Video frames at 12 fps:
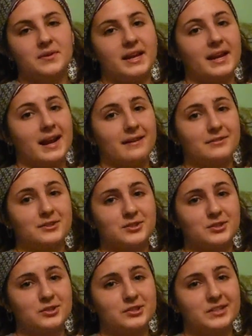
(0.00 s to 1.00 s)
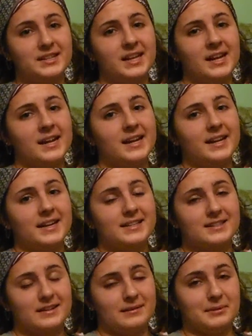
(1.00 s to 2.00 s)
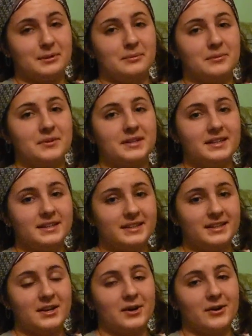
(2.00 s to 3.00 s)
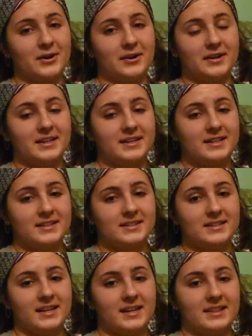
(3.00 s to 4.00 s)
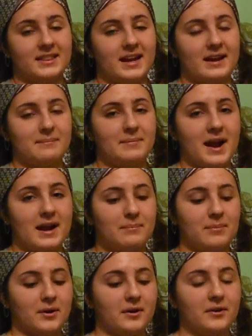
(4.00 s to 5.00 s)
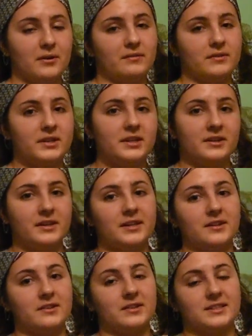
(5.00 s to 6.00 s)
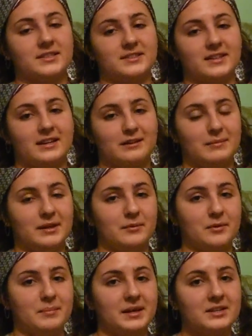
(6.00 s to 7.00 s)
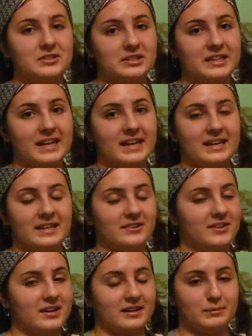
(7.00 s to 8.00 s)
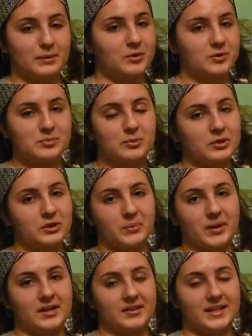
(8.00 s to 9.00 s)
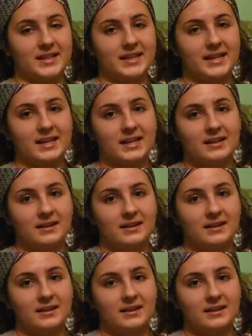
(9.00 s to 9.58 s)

And after surgery, it's going to be really hard to get that back part over your heel, because you're not going to be able to bend your leg, and you're not going to be able to support your weight on that leg.